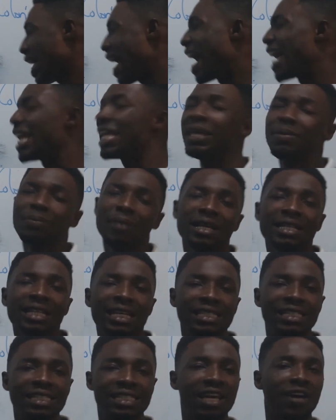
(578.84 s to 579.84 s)
our image
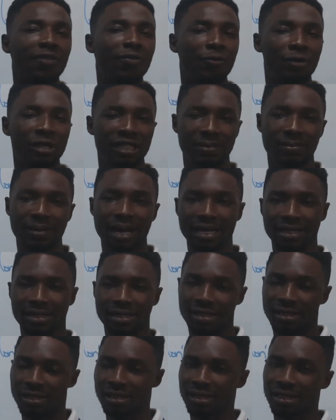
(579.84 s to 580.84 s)
and self-respect.
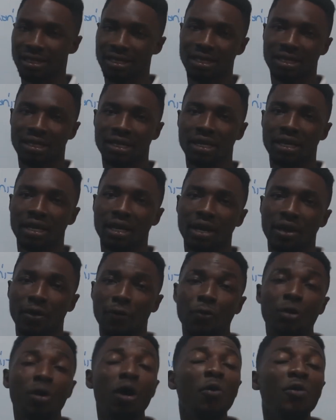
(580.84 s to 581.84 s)

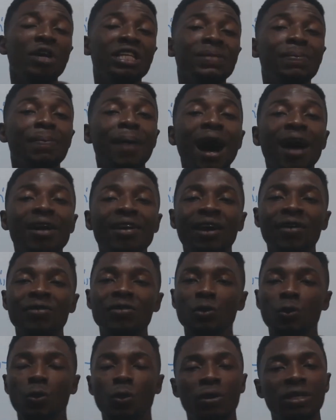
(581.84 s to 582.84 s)
We always bow down to
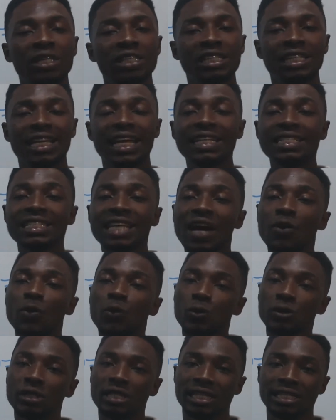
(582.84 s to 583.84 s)
continental
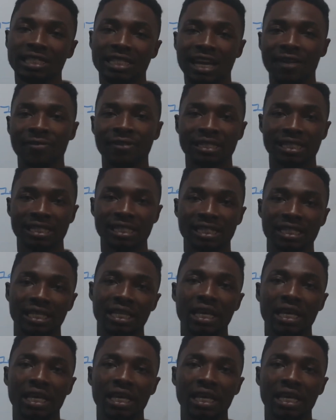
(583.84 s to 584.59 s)
goods and services,